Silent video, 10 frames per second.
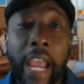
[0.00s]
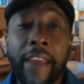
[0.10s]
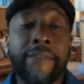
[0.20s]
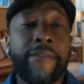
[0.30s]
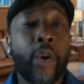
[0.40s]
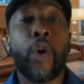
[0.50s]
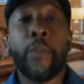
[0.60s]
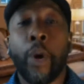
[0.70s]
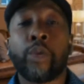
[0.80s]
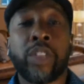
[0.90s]
and
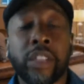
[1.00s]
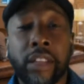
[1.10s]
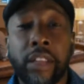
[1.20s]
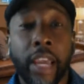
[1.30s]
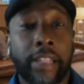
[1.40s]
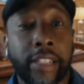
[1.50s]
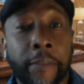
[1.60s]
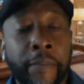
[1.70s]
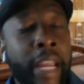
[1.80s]
foremost is this.